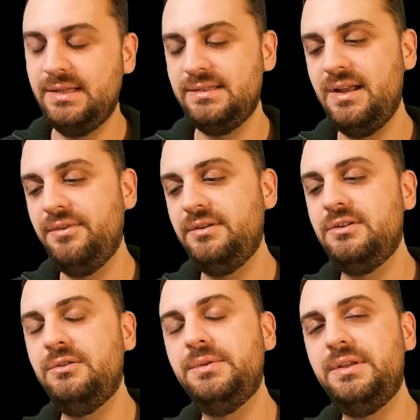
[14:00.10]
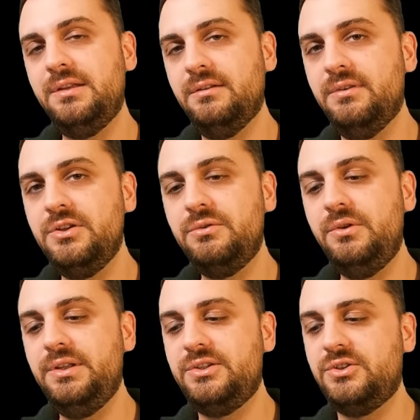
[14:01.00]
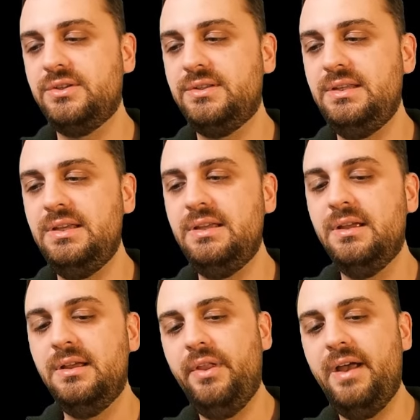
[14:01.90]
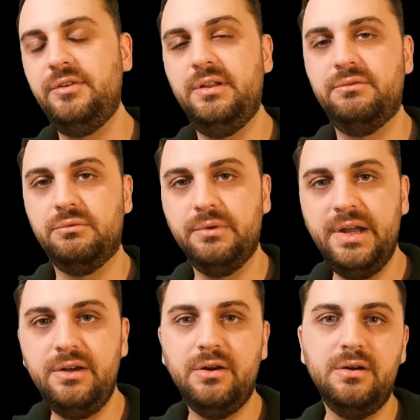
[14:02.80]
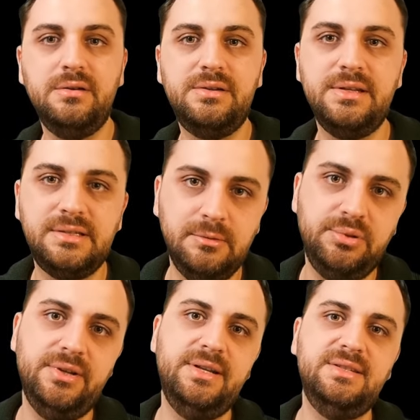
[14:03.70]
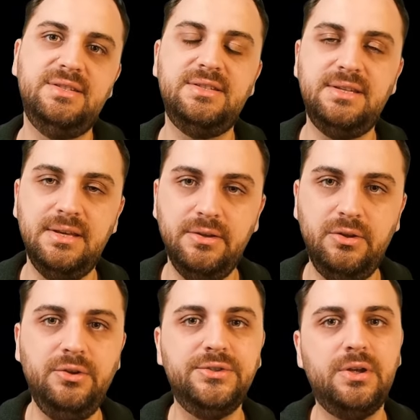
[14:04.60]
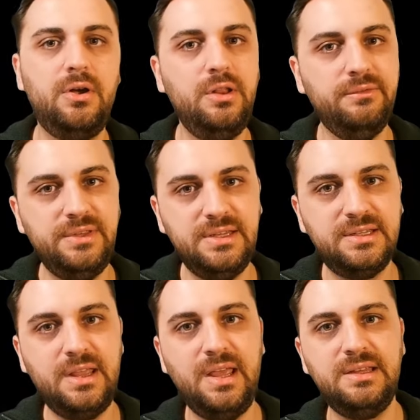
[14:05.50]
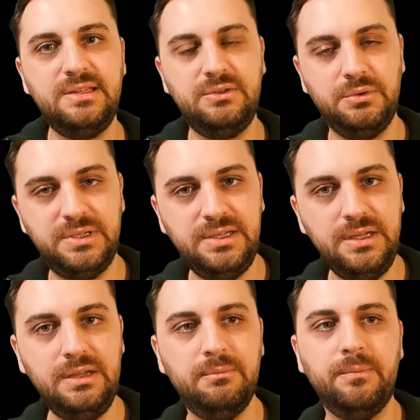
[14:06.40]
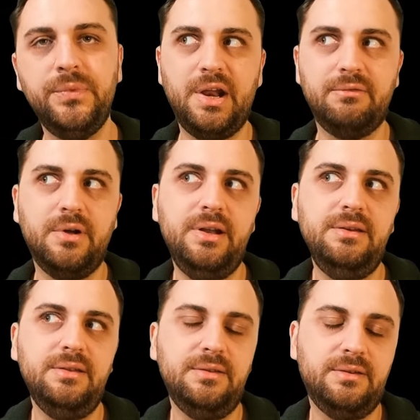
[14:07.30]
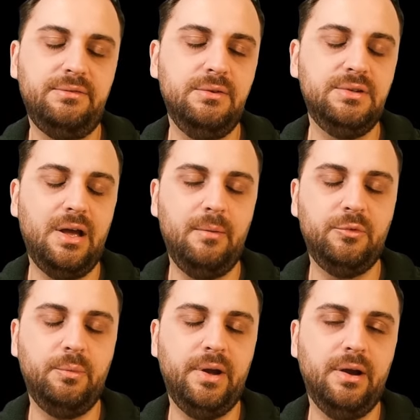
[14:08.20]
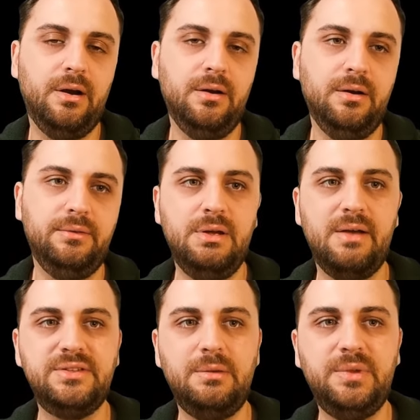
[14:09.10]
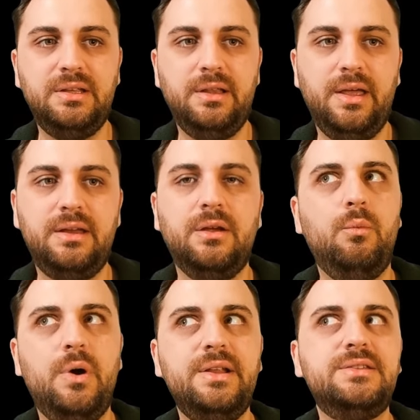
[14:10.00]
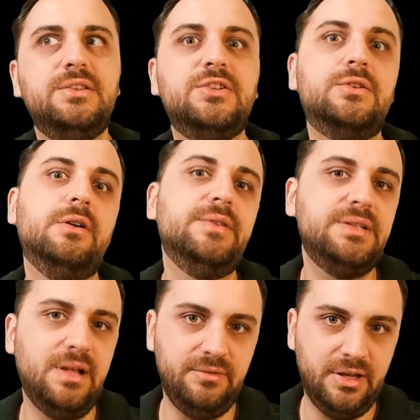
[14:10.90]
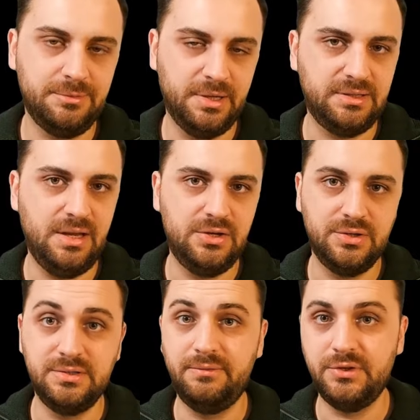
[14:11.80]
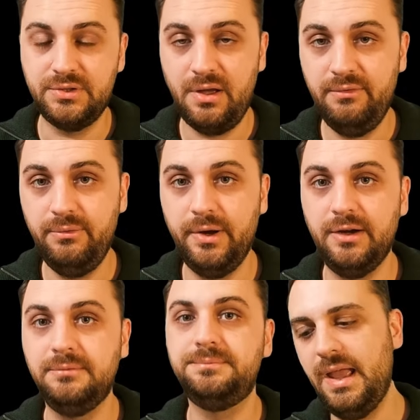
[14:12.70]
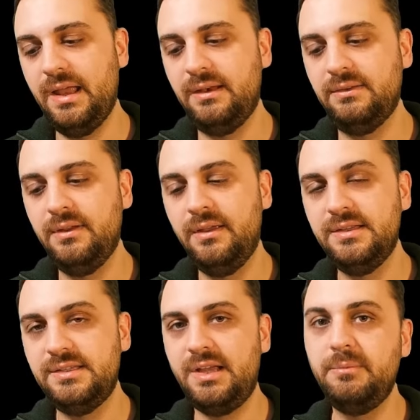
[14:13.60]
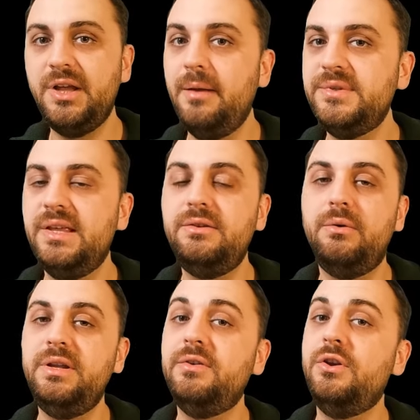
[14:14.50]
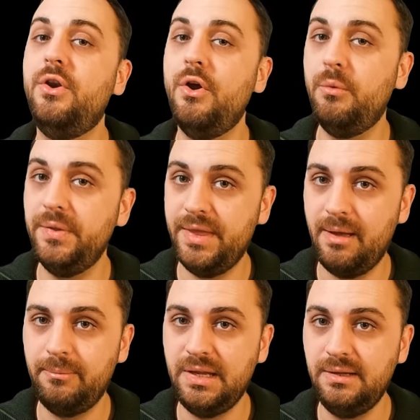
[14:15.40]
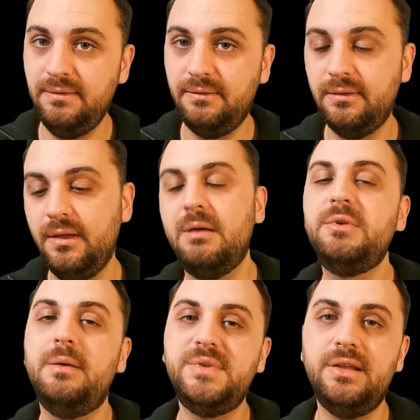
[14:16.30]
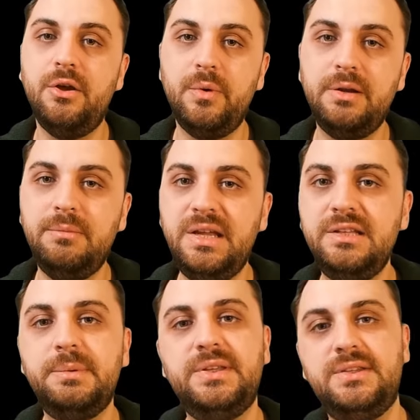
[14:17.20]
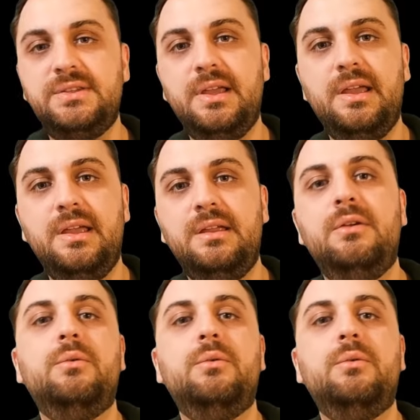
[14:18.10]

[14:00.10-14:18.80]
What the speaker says: It's nothing to do with the individual. It's just the level of rigor, discipline, skills, all of these things into a team. But I've run into this a few times where you have something like, what is the service level expectations of your software? And sometimes they don't even know what that means. Sometimes they know what it means, but they say,